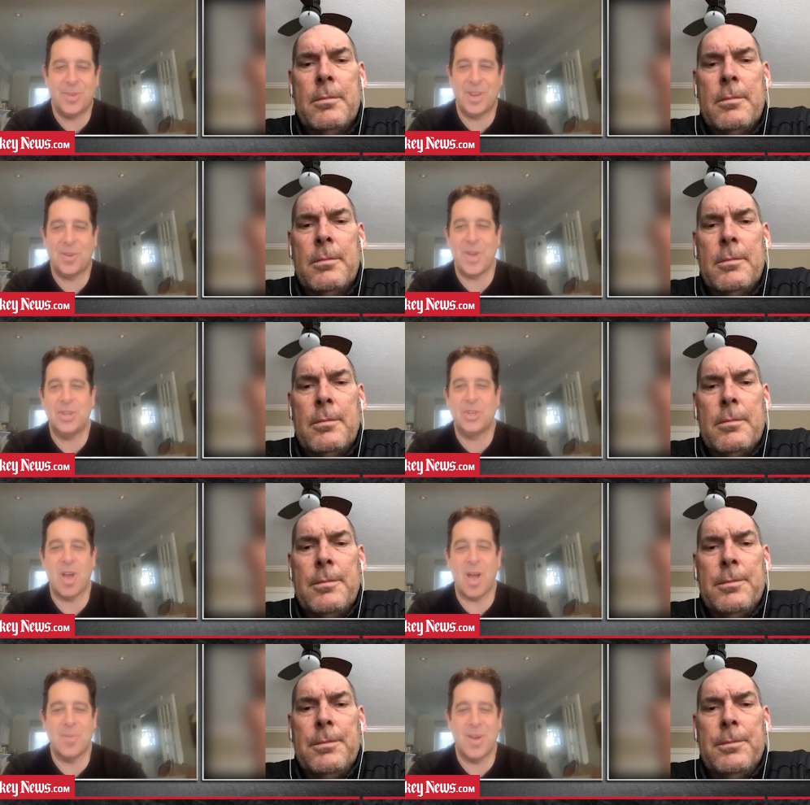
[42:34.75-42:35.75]
Speaker 1: doing a great
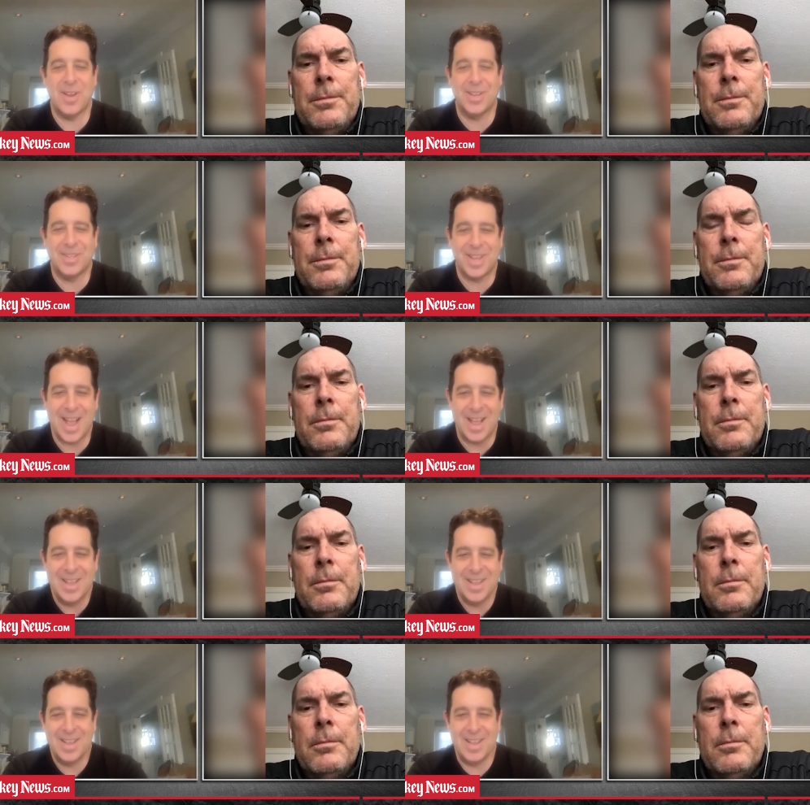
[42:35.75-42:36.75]
job on his uh,
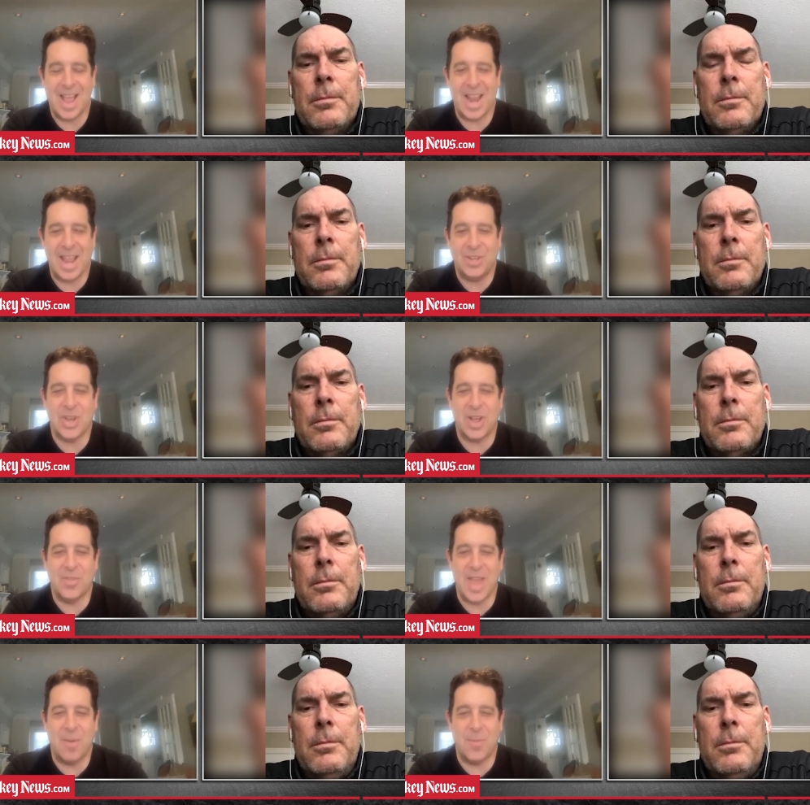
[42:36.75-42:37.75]

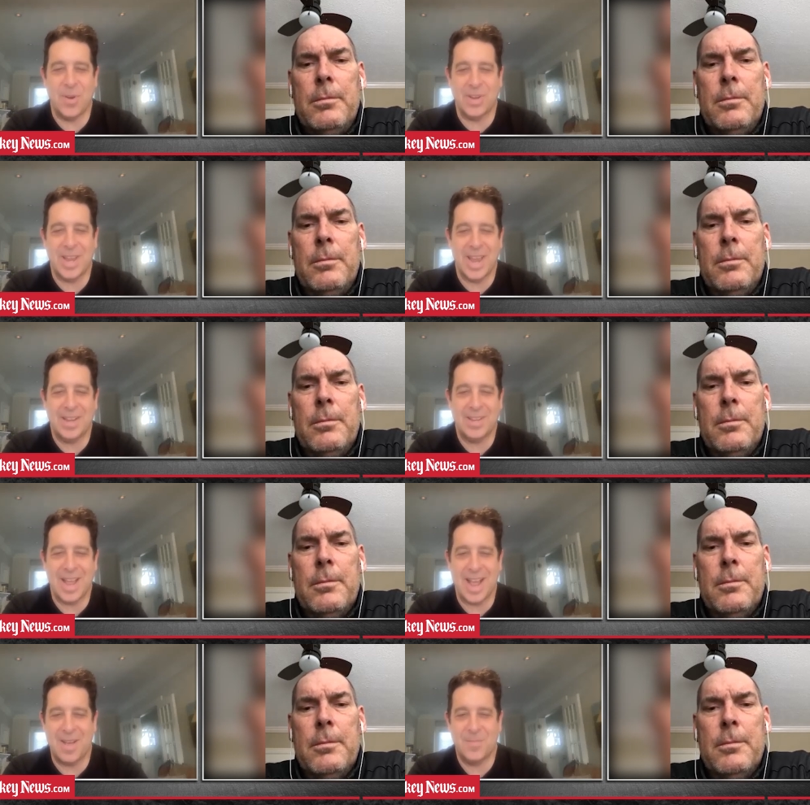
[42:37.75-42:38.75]
NHL network, and
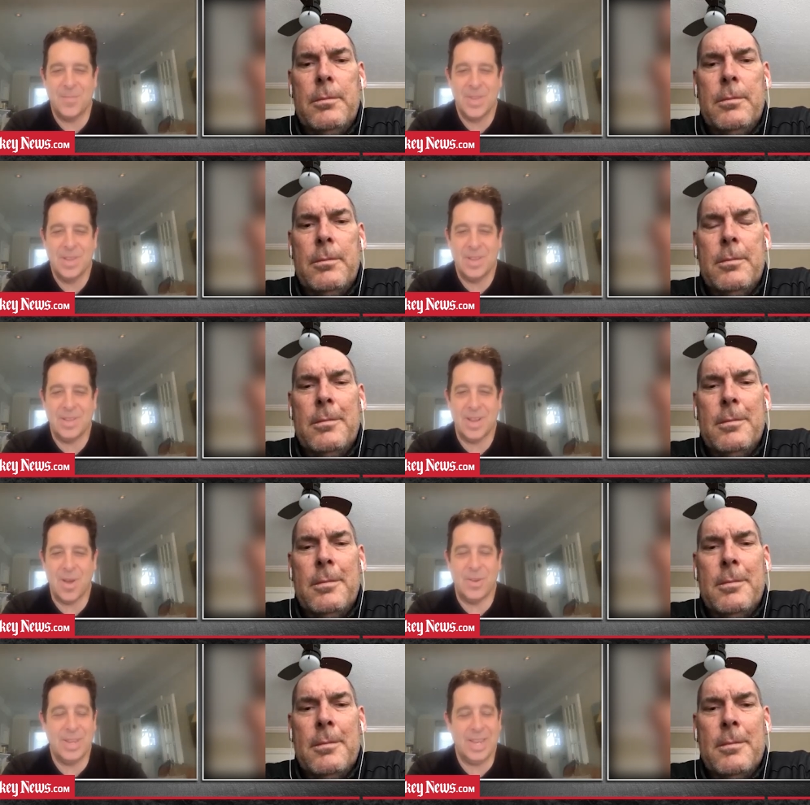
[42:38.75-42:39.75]
um, you
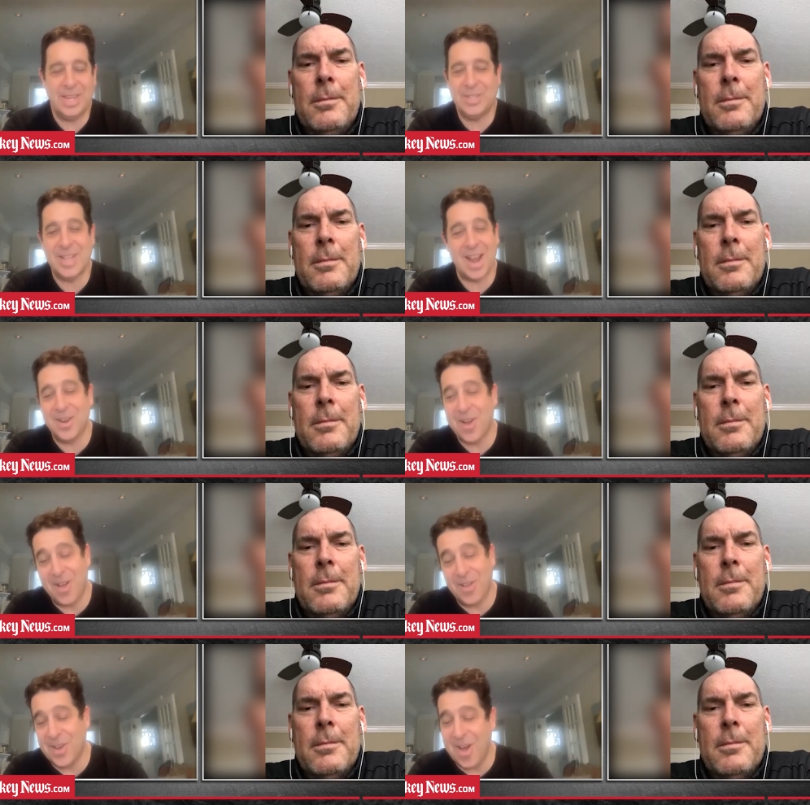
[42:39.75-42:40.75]
know he's done it
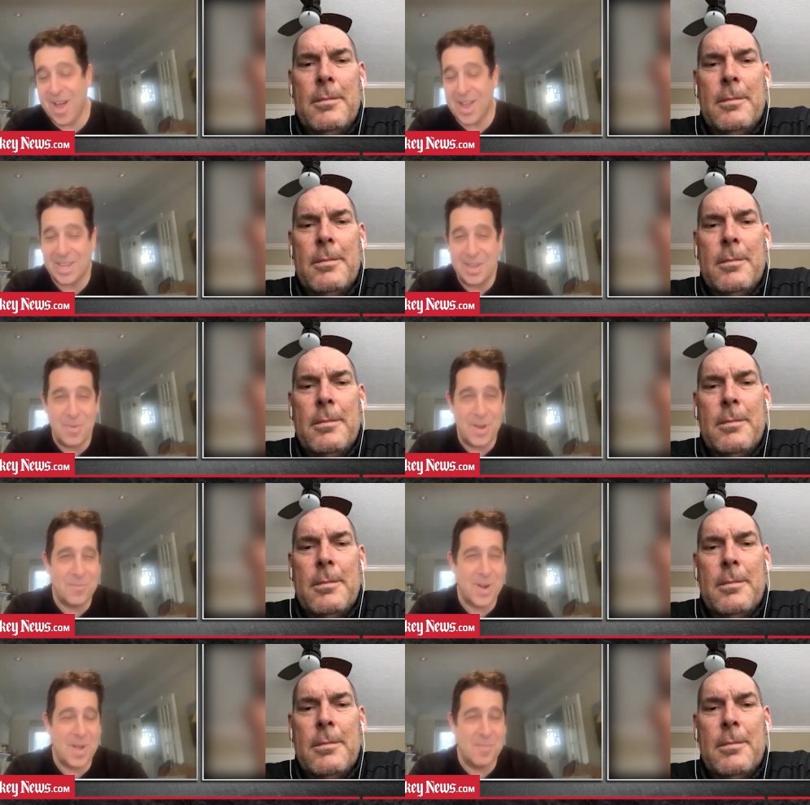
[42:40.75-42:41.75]
all in hockey. He went
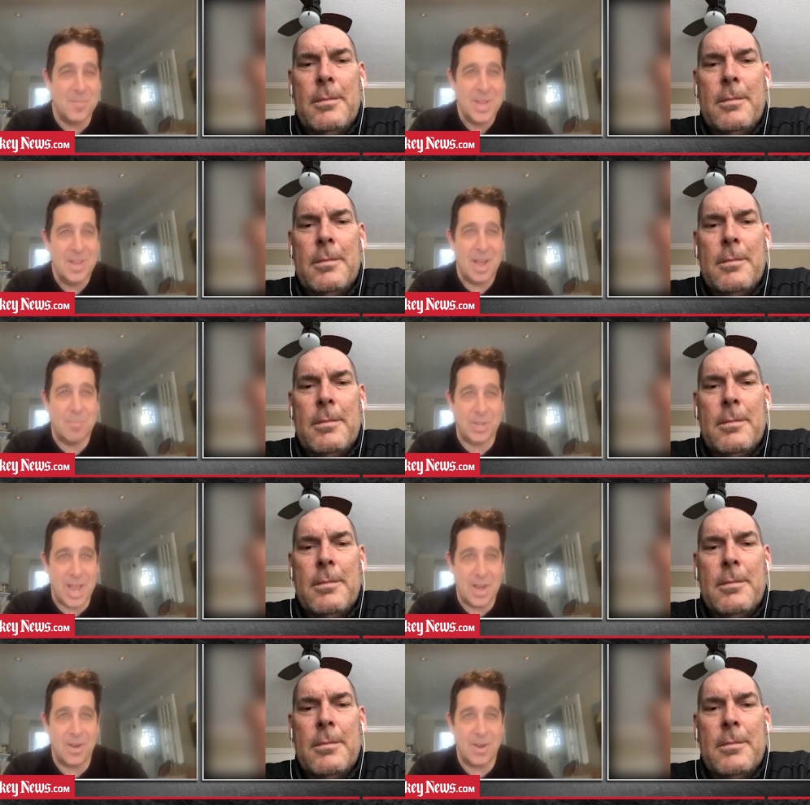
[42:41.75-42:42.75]
from
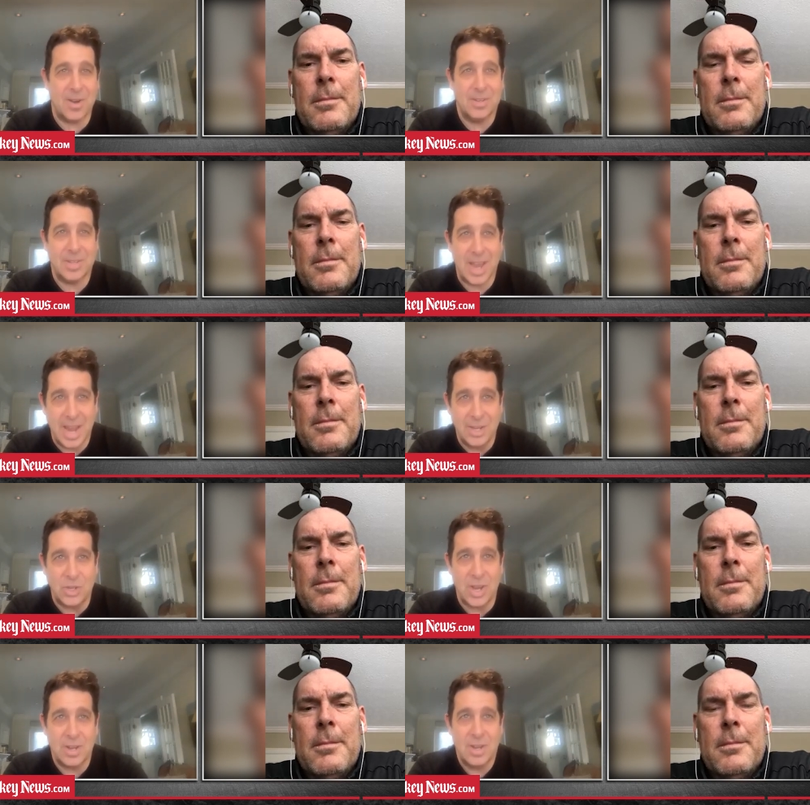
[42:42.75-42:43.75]
player to
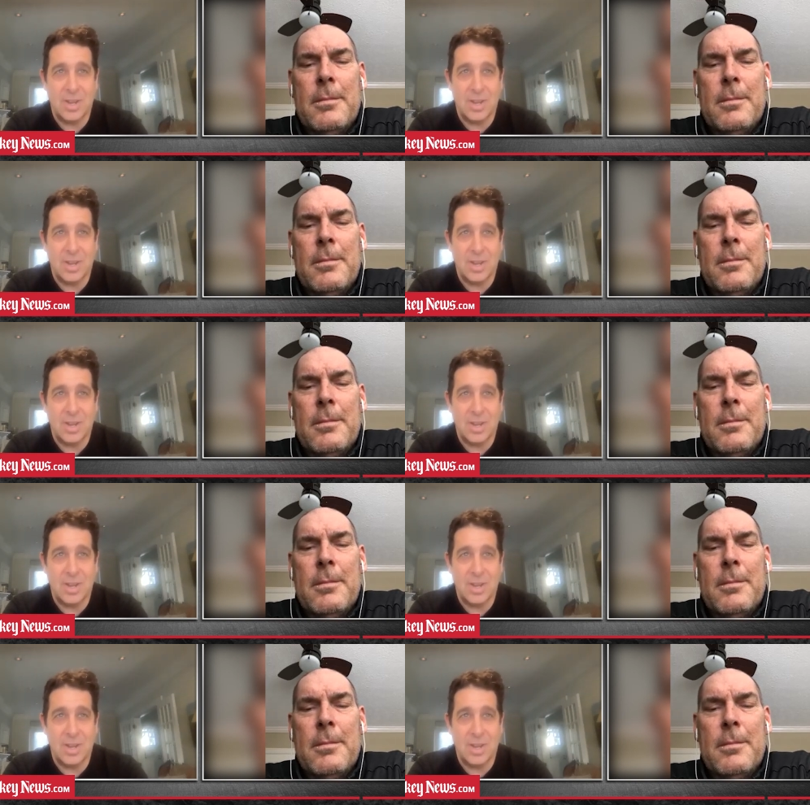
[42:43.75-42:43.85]
agent